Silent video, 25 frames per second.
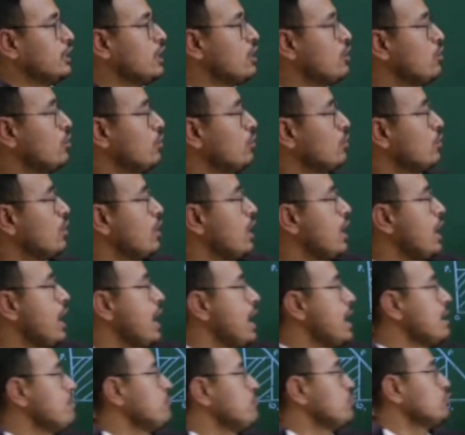Now
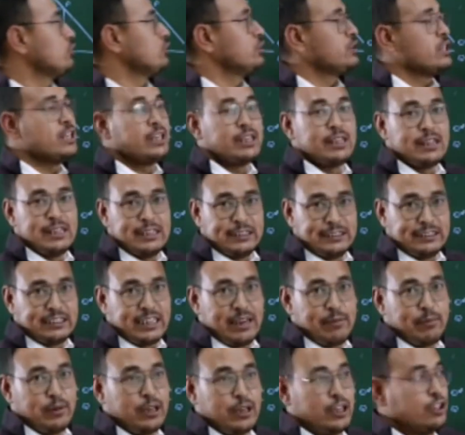I am using
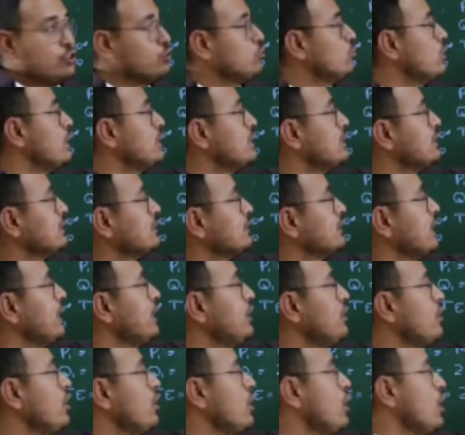this table to
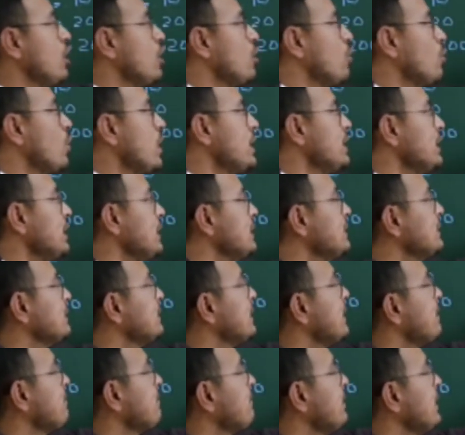understand what
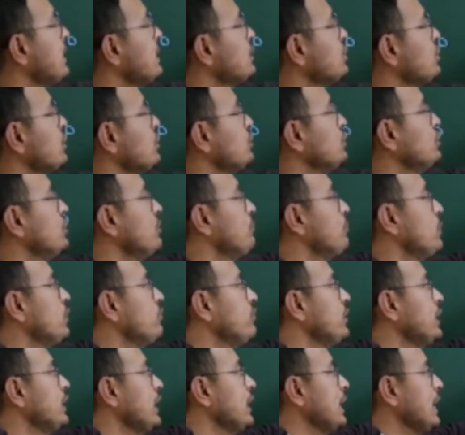is the
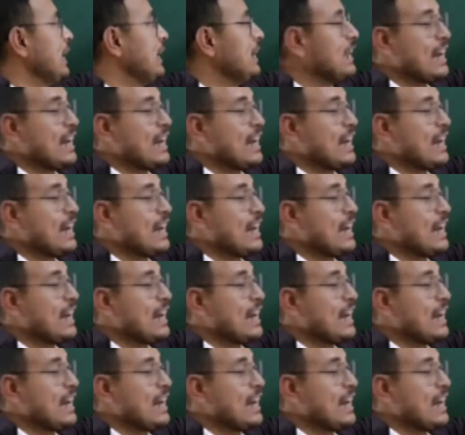relationship between